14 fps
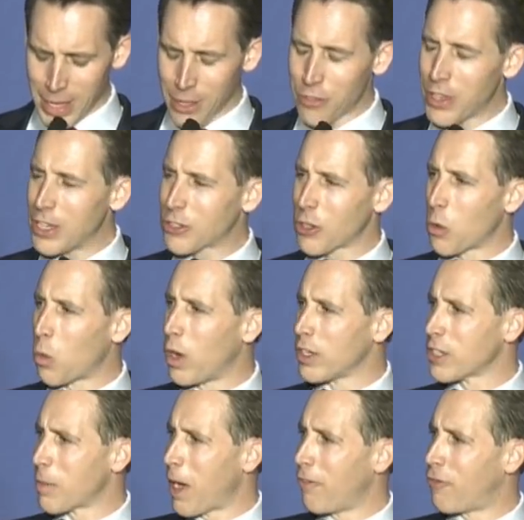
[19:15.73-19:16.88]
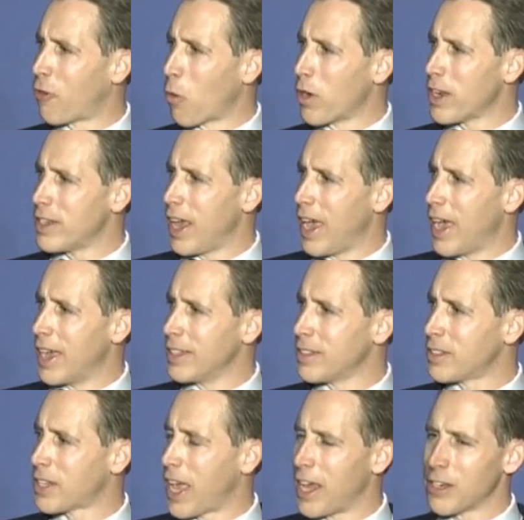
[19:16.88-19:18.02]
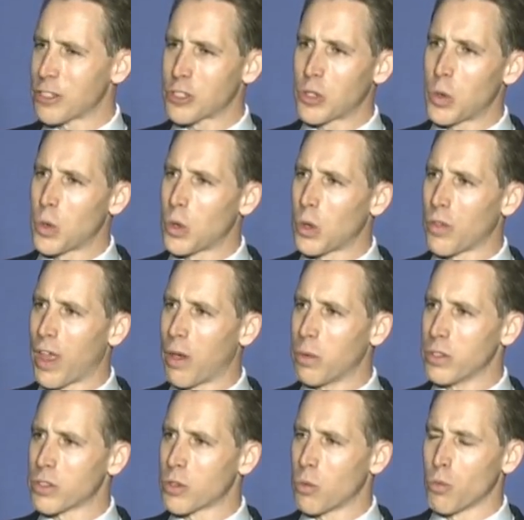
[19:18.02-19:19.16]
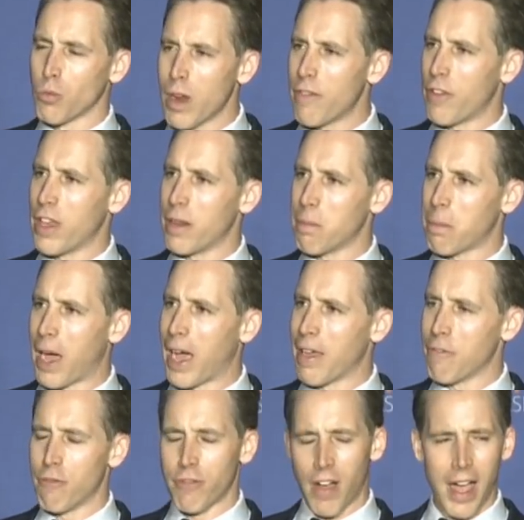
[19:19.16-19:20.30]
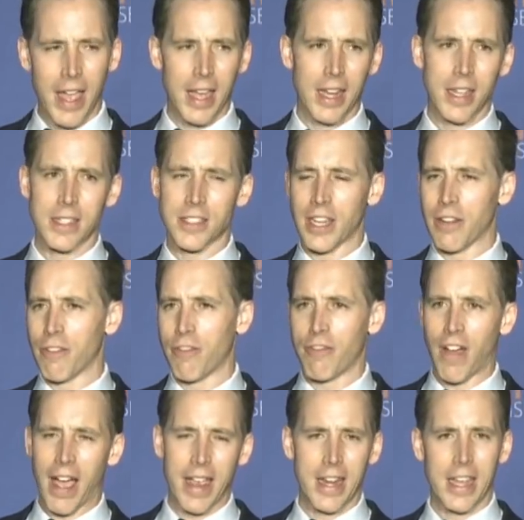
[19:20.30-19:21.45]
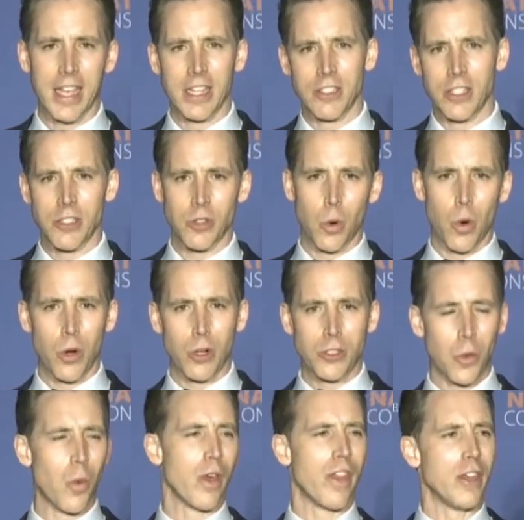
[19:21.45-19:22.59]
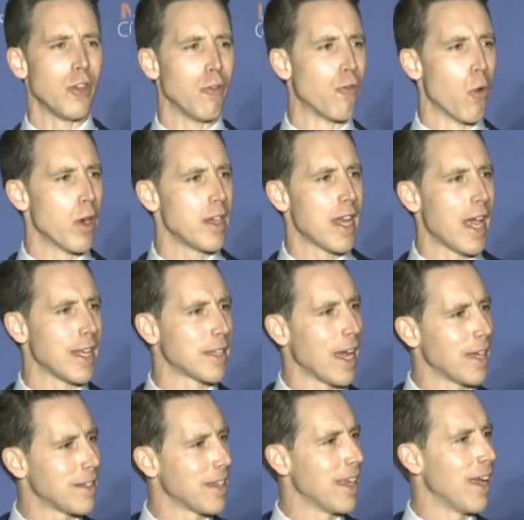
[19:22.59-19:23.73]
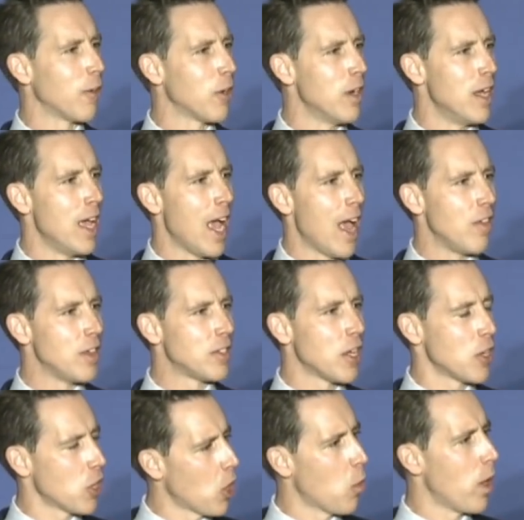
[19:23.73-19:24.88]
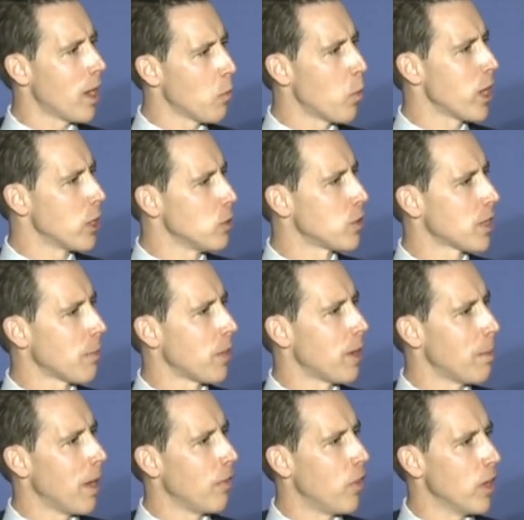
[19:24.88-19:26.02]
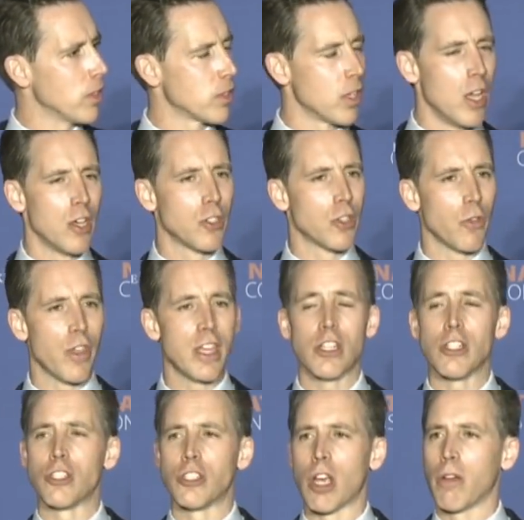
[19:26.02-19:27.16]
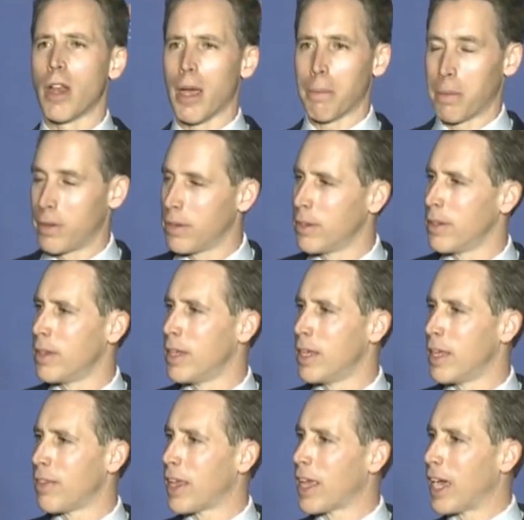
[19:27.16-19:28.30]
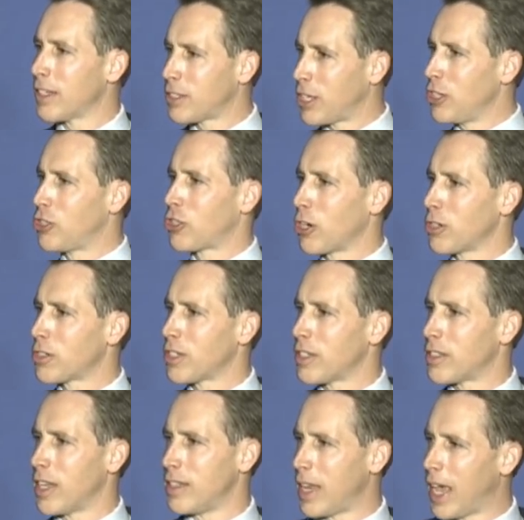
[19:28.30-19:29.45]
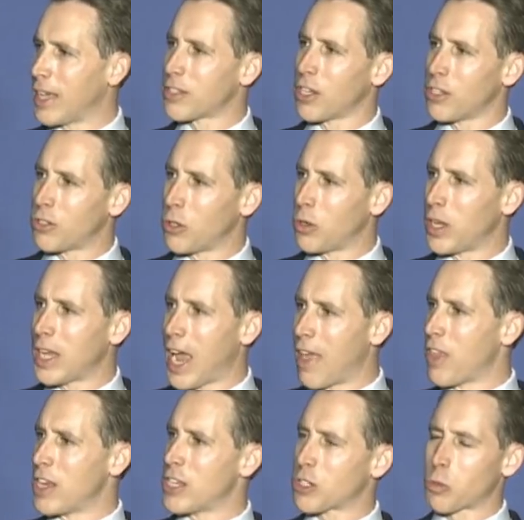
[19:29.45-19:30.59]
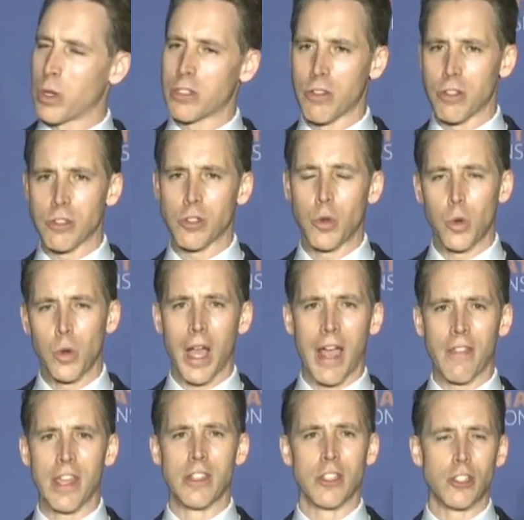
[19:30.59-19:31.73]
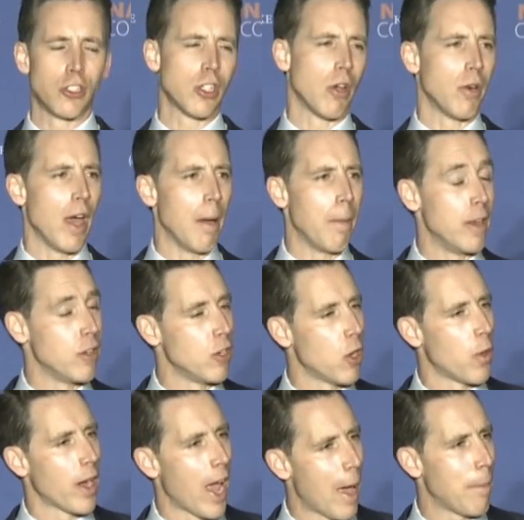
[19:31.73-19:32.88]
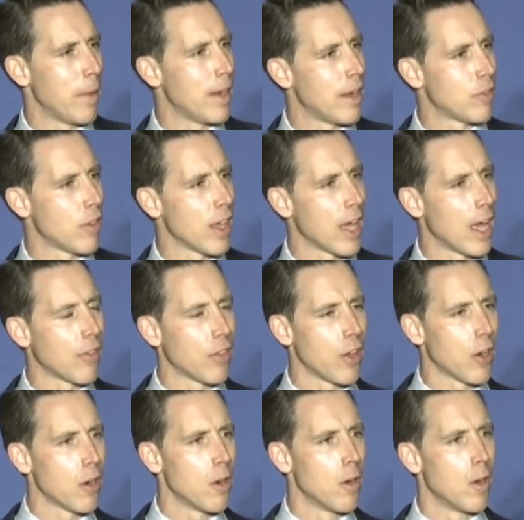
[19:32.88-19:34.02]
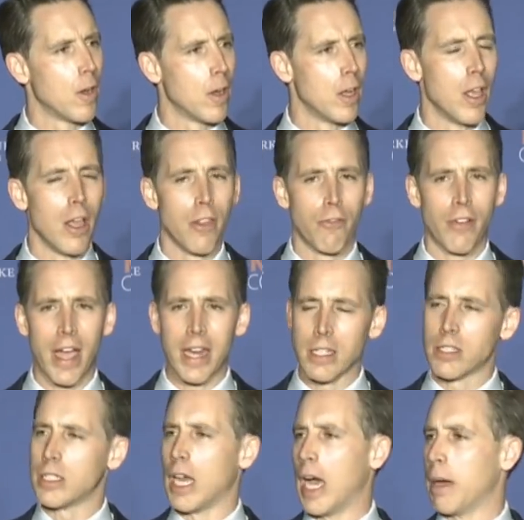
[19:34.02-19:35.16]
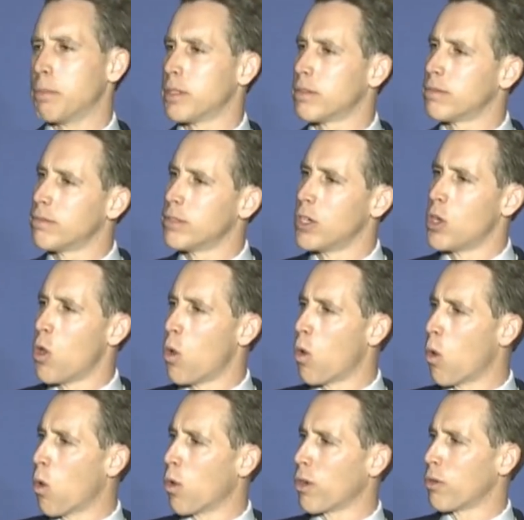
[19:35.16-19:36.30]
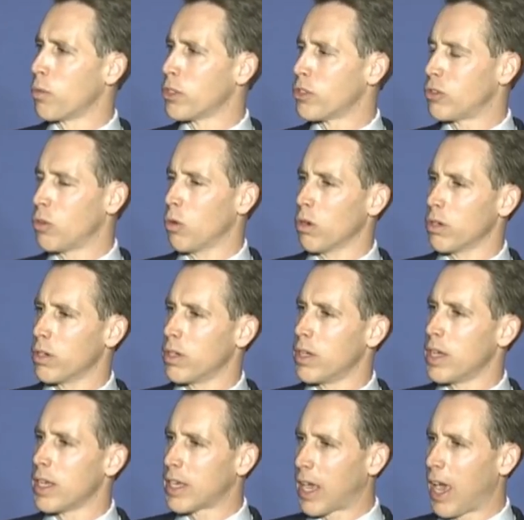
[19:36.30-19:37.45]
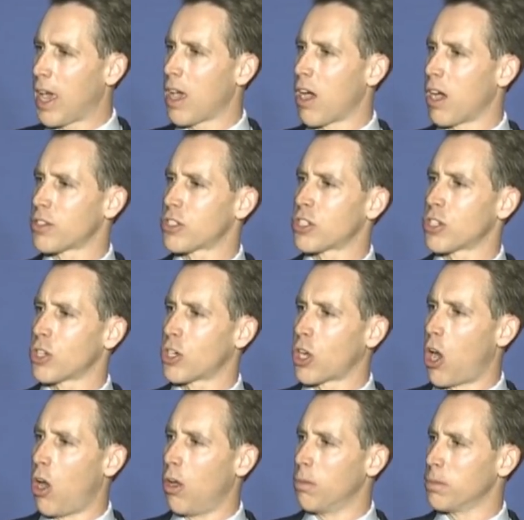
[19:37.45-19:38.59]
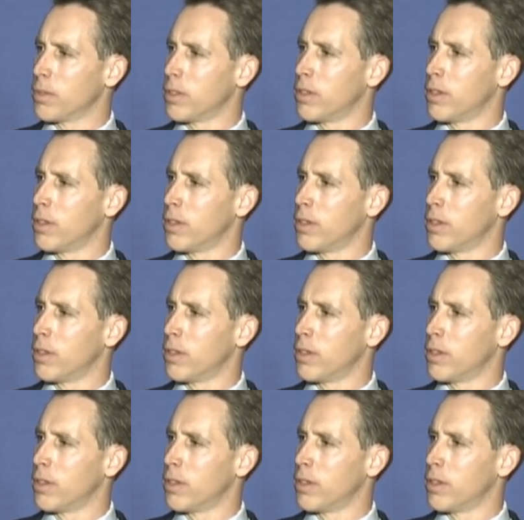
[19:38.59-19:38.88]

These are the ones, about 40 dads at a school that was riven by violence and fighting and disorder. So what did they do? 40 dads got together and they said, you know what? We can do something about this. So they just showed up. They got T-shirts that said "Dad's on duty," and they just went to the school and they just showed up. And do you know what happened after they got there? Fighting stopped. Order restored. Chaos calmed.